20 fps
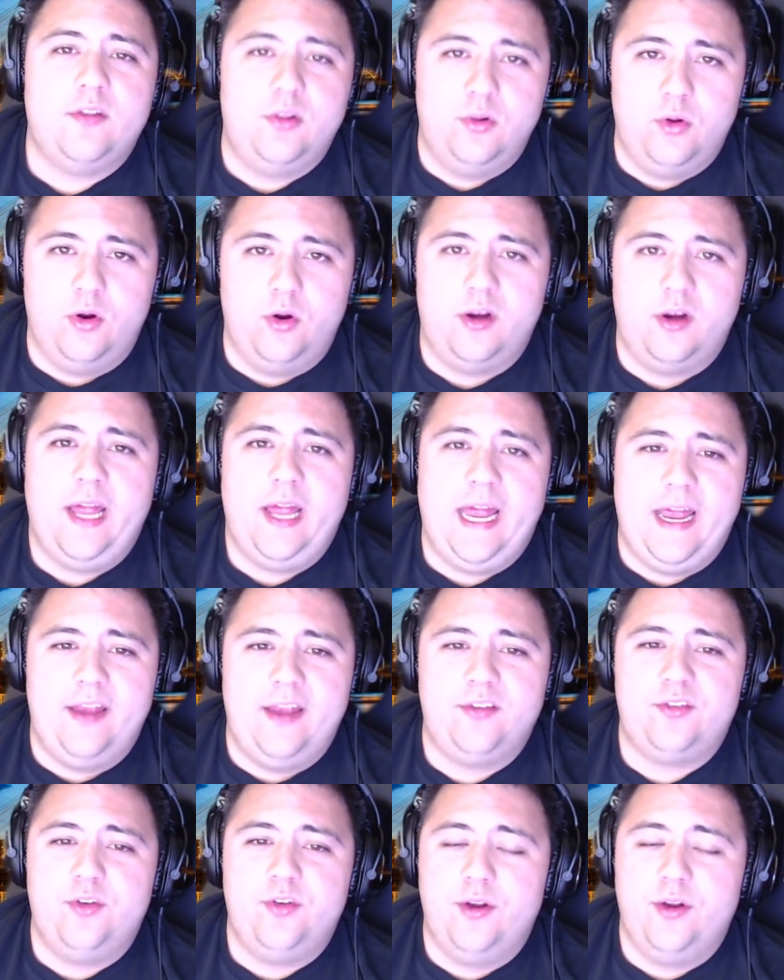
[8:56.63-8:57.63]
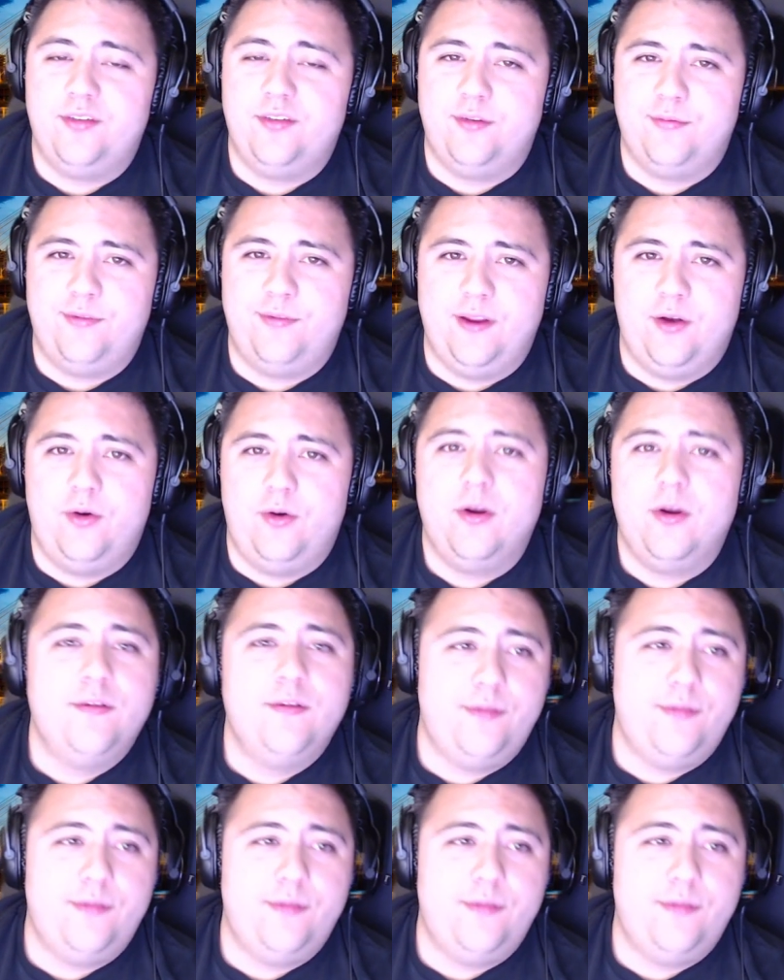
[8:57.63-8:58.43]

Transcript: look as good as you feel.